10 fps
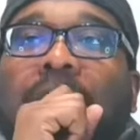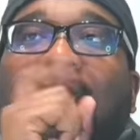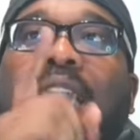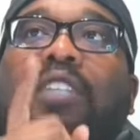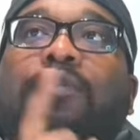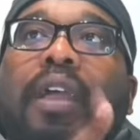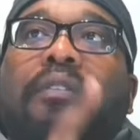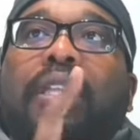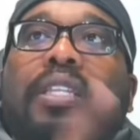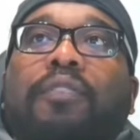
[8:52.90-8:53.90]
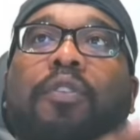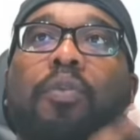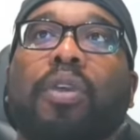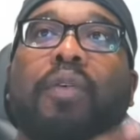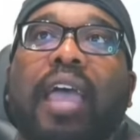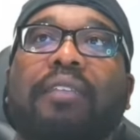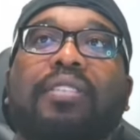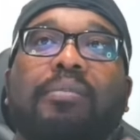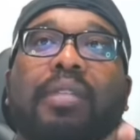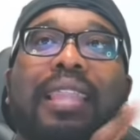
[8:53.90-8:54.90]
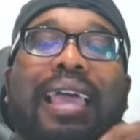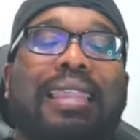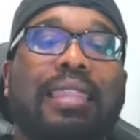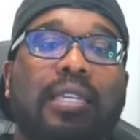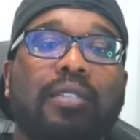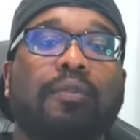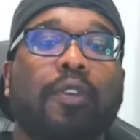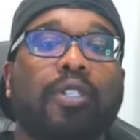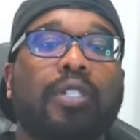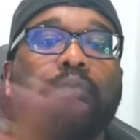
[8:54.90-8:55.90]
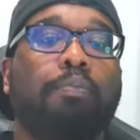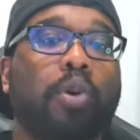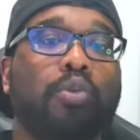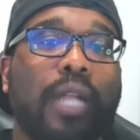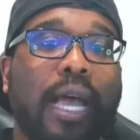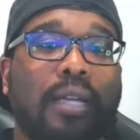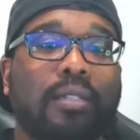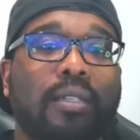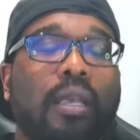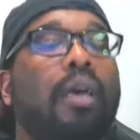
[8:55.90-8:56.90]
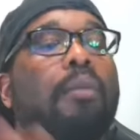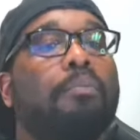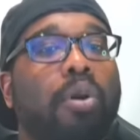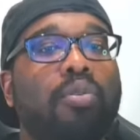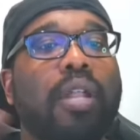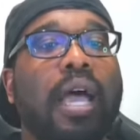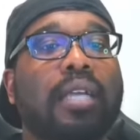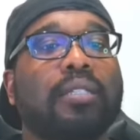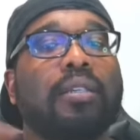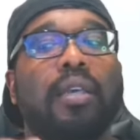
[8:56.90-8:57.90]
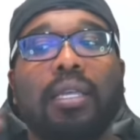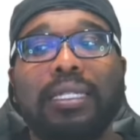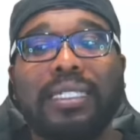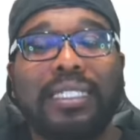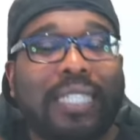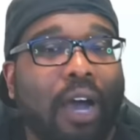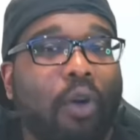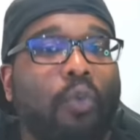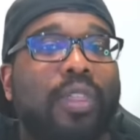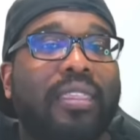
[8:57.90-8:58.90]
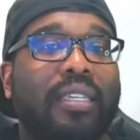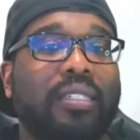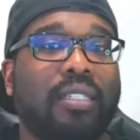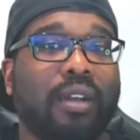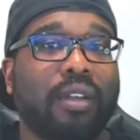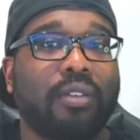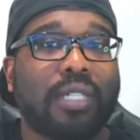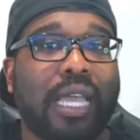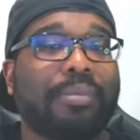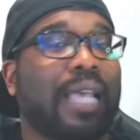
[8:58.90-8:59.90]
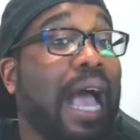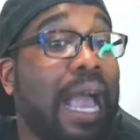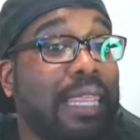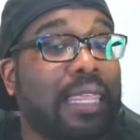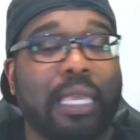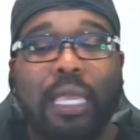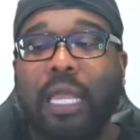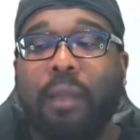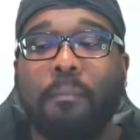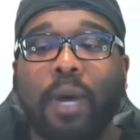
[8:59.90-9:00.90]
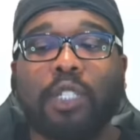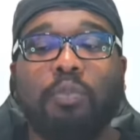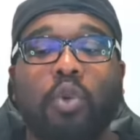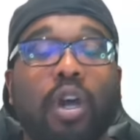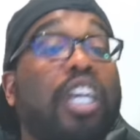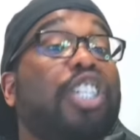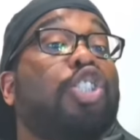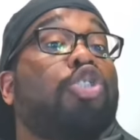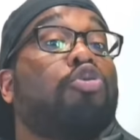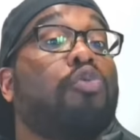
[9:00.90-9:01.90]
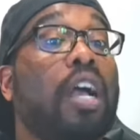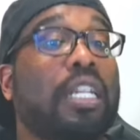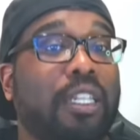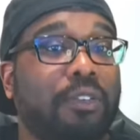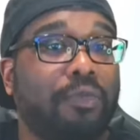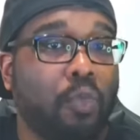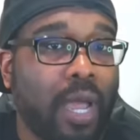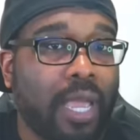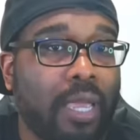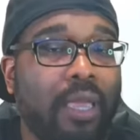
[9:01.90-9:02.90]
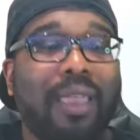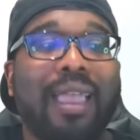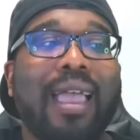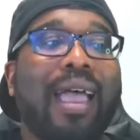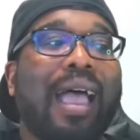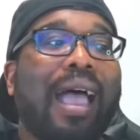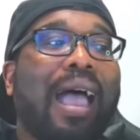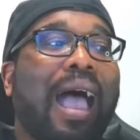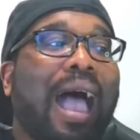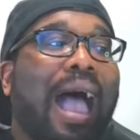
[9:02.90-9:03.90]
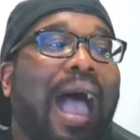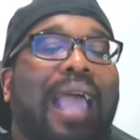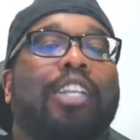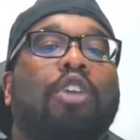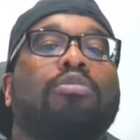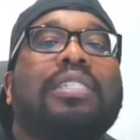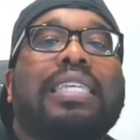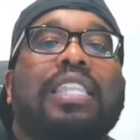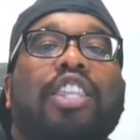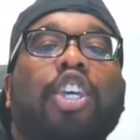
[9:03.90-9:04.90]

It's very different when you have something like this versus Boondocks. Boondocks dealt with these stereotypes, I think, in a much more constructive way. I don't see the